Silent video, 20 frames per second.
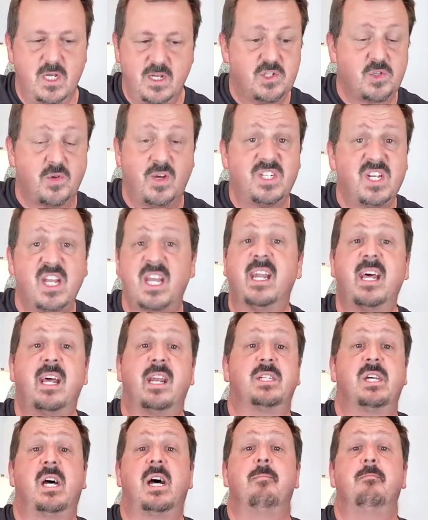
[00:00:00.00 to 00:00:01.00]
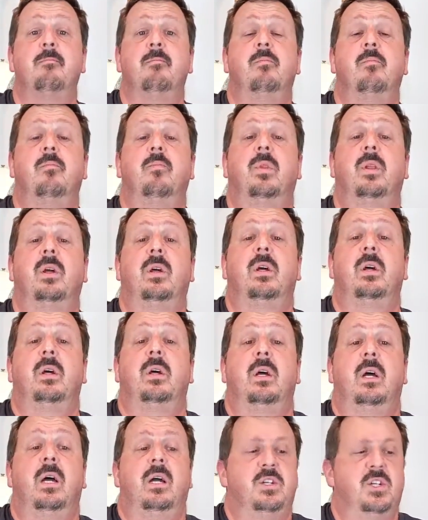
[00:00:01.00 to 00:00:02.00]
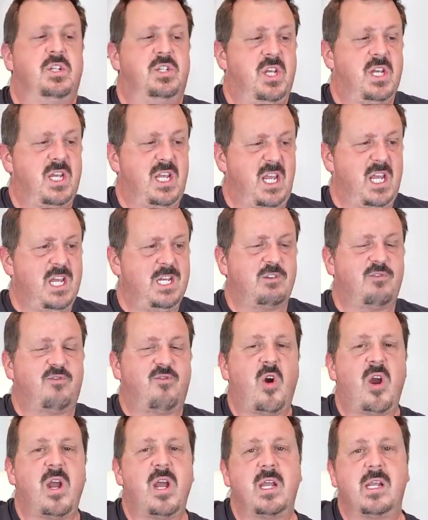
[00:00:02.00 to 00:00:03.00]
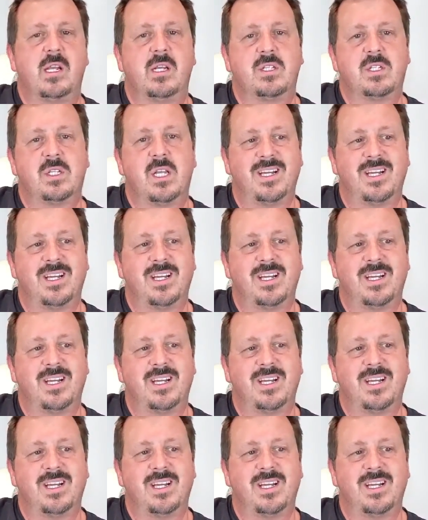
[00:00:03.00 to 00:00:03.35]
So I take it out of time and just take each phrase